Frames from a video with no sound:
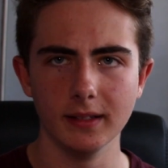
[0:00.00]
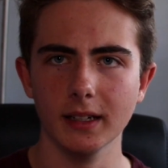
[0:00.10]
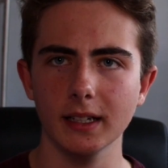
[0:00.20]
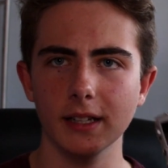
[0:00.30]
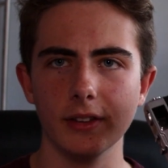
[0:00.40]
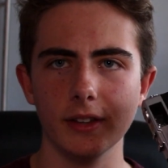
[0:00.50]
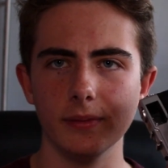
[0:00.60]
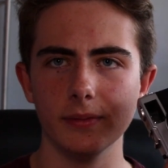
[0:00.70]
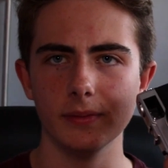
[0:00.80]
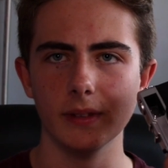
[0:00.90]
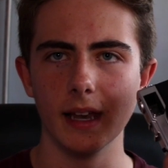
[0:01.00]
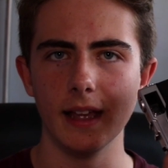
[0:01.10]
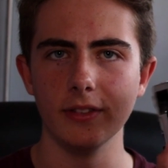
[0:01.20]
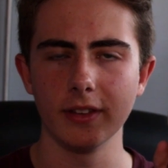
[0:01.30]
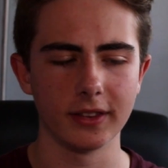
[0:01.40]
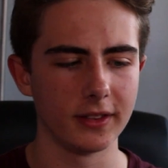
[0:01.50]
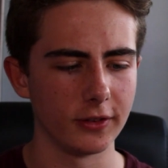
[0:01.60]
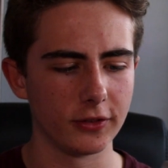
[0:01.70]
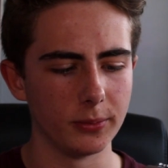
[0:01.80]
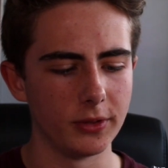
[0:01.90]
The lens, I think
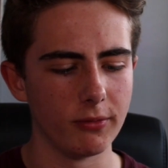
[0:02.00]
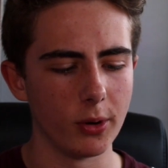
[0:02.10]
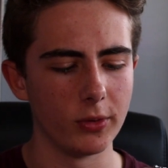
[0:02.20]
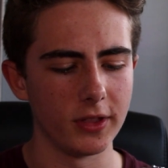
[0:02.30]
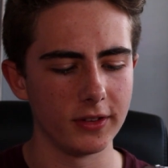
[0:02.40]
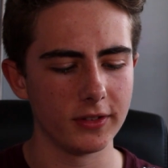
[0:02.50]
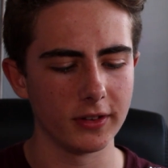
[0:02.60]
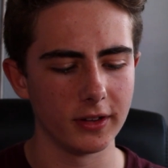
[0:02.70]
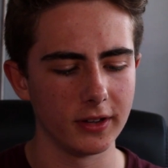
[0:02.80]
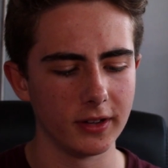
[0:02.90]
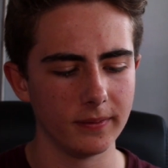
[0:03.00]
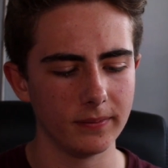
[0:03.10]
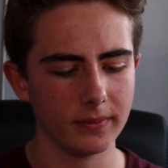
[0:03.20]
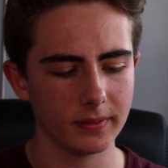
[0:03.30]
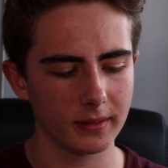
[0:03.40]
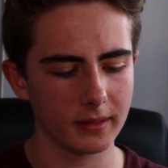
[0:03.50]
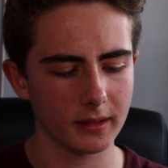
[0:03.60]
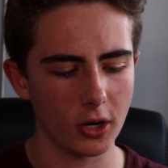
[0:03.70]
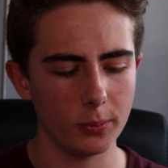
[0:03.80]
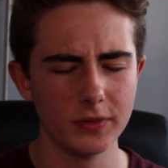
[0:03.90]
there's something wrong with its
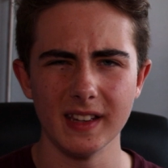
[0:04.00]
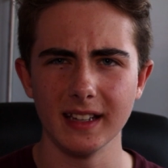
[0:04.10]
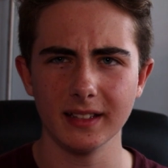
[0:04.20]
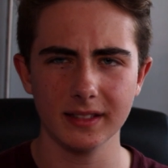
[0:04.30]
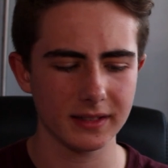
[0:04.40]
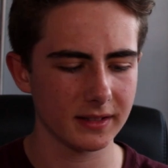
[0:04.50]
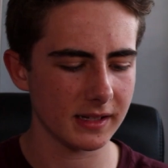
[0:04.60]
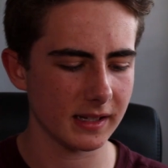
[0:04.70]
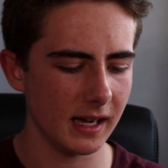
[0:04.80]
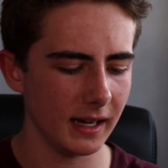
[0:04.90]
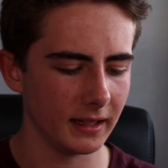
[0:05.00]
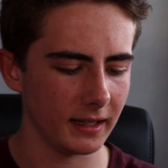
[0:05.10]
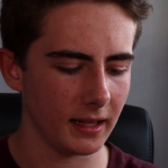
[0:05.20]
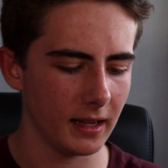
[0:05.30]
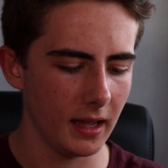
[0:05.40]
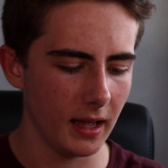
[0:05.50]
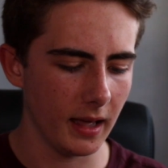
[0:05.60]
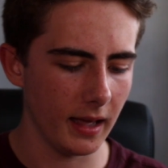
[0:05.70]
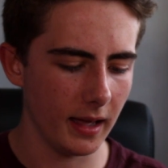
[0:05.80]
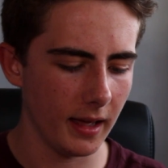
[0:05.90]
optics slightly.
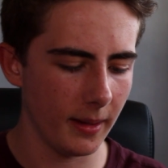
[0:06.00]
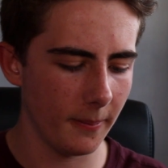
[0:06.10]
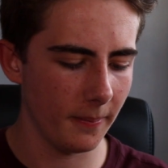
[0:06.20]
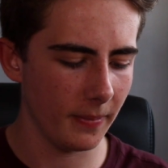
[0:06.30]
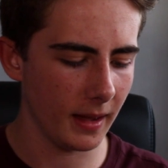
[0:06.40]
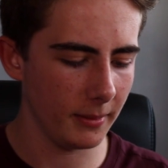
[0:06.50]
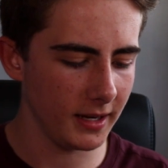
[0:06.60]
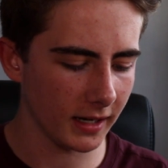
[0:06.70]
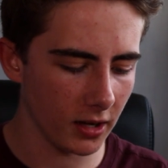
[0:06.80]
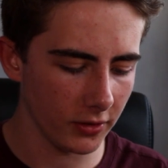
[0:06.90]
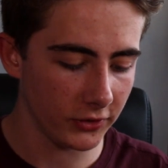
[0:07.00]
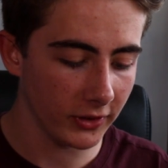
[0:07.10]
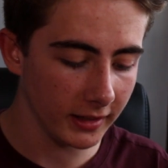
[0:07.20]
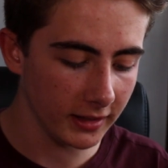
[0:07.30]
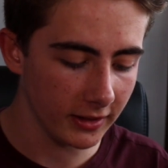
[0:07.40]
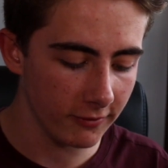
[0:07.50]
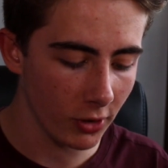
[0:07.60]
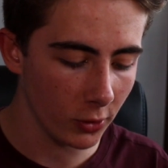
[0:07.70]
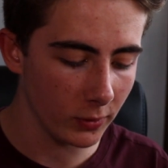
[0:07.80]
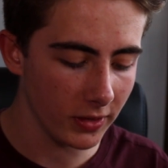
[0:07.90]
I mean, I can't see anything
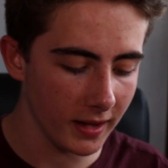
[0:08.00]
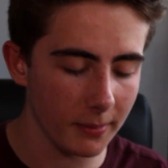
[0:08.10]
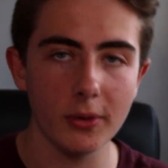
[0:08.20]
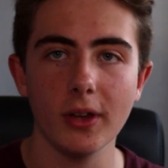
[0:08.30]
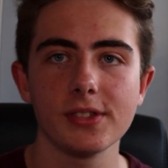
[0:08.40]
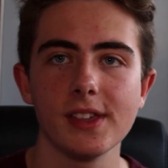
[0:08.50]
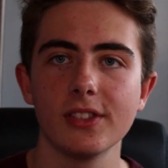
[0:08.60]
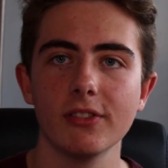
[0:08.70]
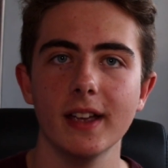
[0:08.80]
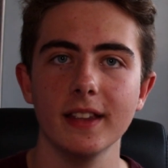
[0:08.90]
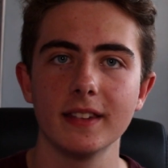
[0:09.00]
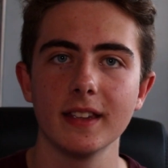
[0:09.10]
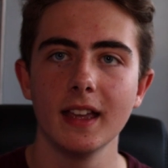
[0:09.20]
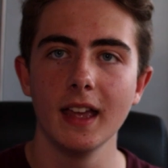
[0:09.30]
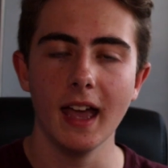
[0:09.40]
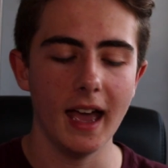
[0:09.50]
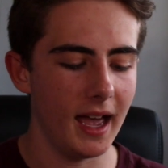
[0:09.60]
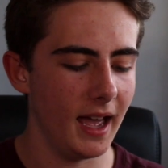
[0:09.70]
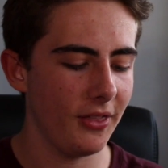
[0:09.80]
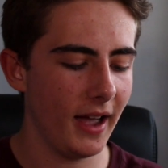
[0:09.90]
wrong with it, but I think there is
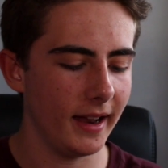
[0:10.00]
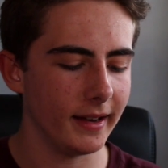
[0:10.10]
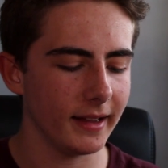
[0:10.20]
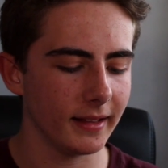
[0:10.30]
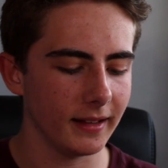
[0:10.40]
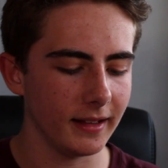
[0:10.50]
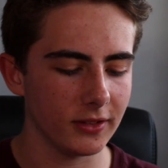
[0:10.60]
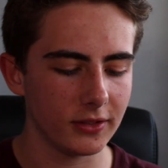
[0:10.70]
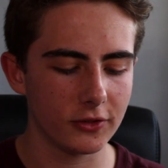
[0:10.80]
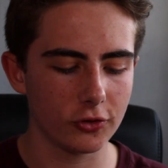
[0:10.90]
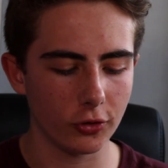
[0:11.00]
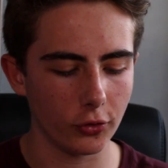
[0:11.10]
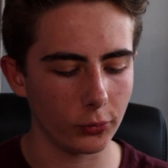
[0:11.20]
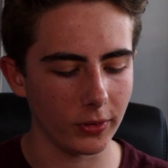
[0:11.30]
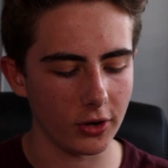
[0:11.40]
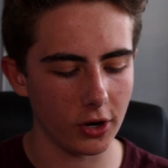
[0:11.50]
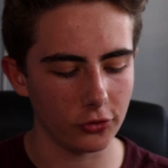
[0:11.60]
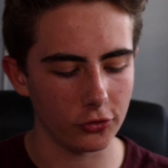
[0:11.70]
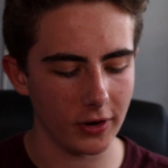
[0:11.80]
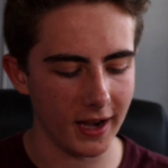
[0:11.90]
that, and it struggles with
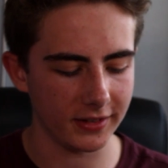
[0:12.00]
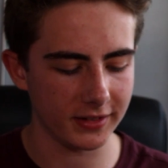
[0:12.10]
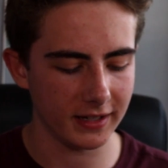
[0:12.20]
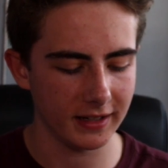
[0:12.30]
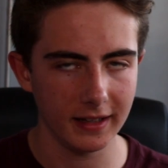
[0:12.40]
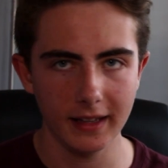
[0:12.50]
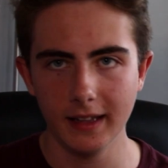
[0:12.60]
contrast.